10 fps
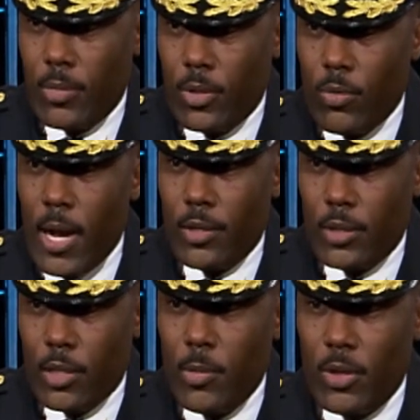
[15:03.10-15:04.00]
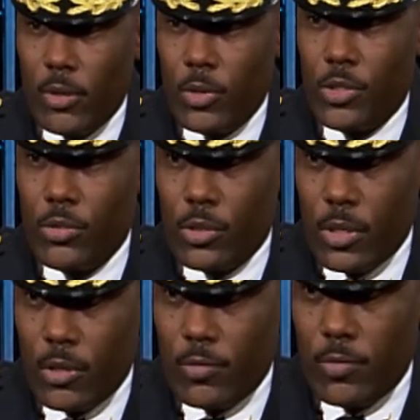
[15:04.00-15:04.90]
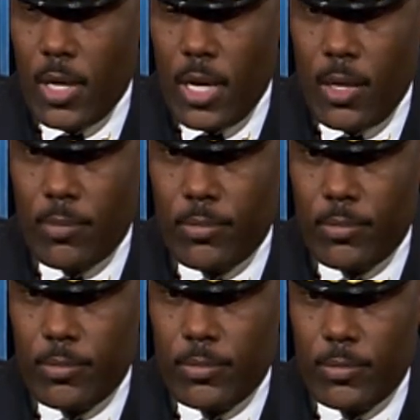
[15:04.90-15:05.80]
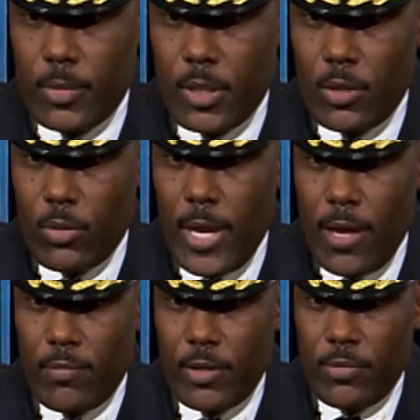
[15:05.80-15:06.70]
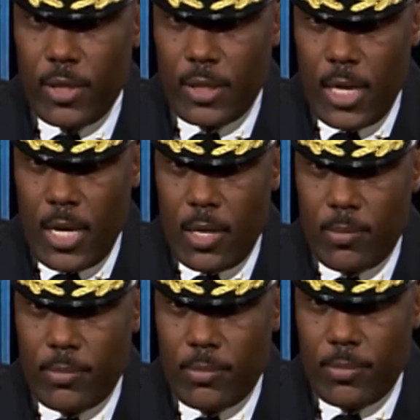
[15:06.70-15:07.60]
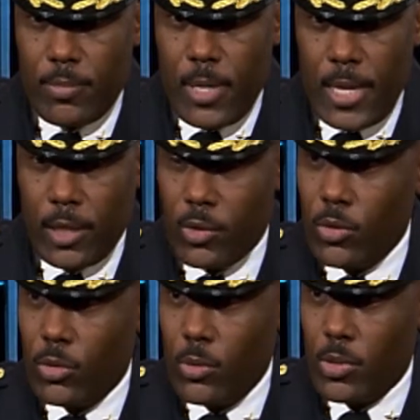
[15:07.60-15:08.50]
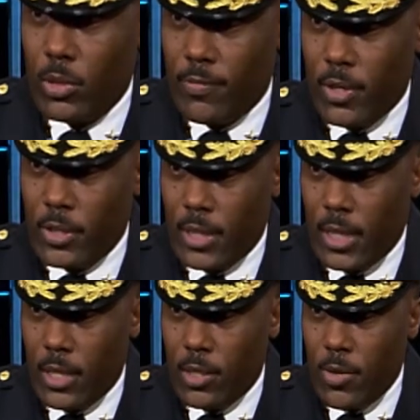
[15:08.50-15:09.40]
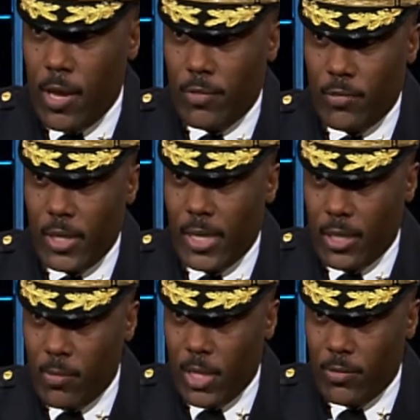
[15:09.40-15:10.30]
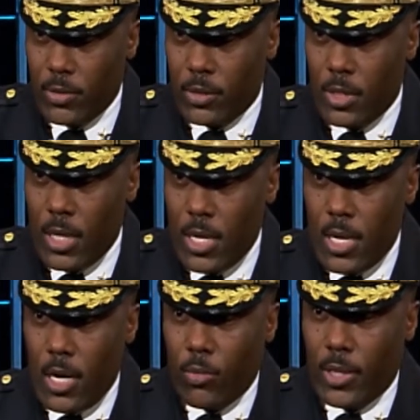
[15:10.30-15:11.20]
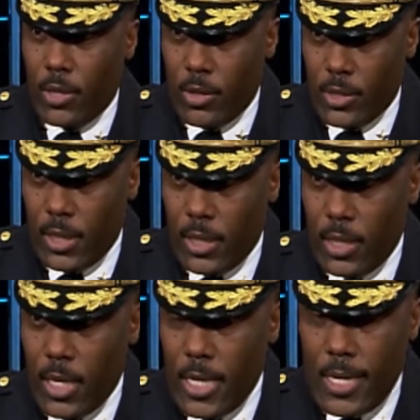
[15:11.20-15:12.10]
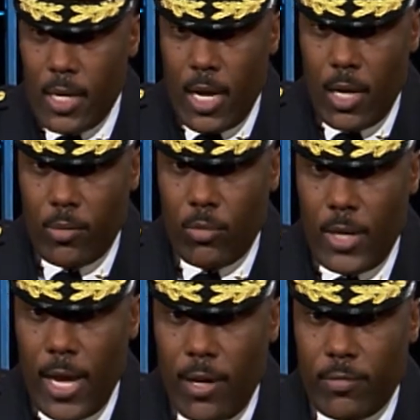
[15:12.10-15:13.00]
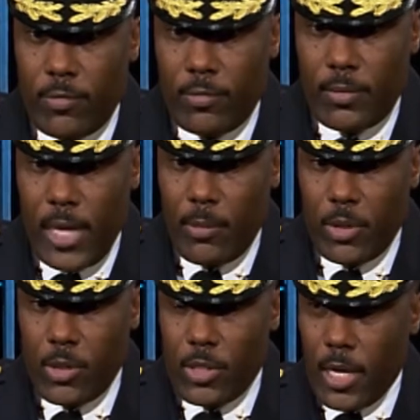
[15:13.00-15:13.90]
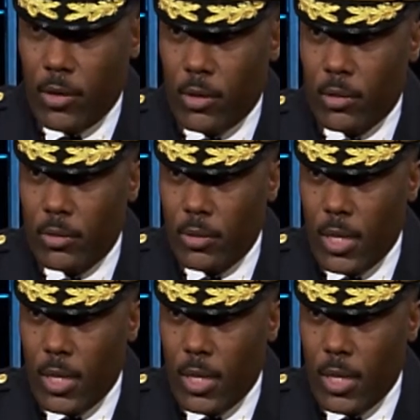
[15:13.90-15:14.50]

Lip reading: throughout the community in which you serve. We have different ethnic groups who live in our city. You have different income levels within our city. We have neighborhoods that are